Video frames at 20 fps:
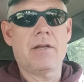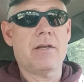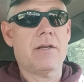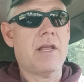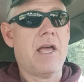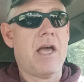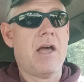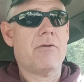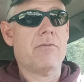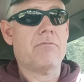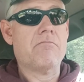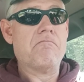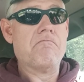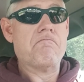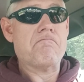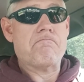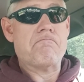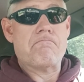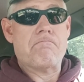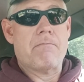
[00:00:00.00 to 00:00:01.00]
Now,
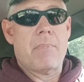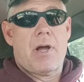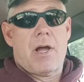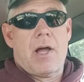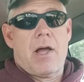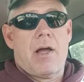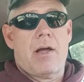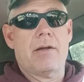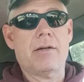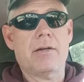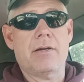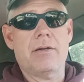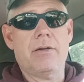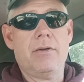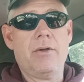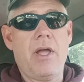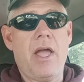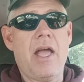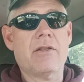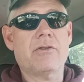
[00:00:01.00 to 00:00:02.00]

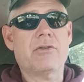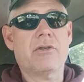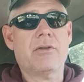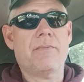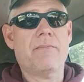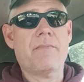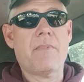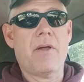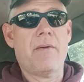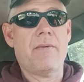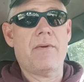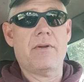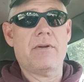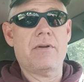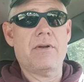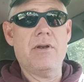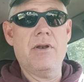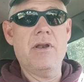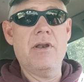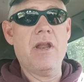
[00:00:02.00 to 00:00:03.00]
has
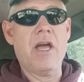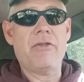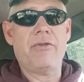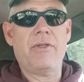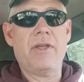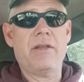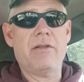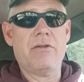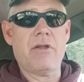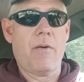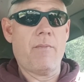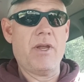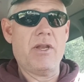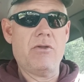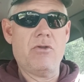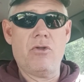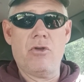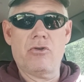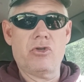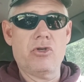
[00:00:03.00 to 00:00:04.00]
nothing, I
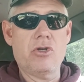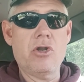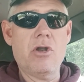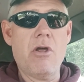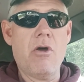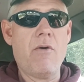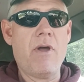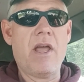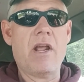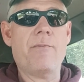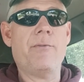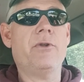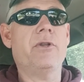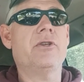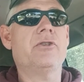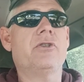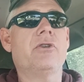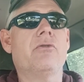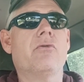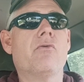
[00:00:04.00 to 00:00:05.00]
mean, there's no animal
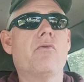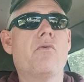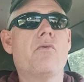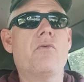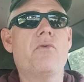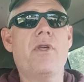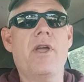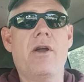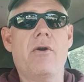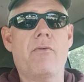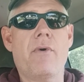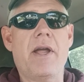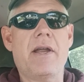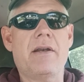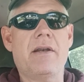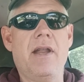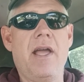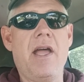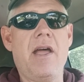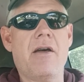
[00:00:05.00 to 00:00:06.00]
issue there right
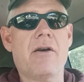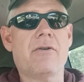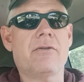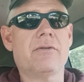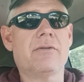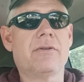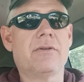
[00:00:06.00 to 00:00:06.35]
now,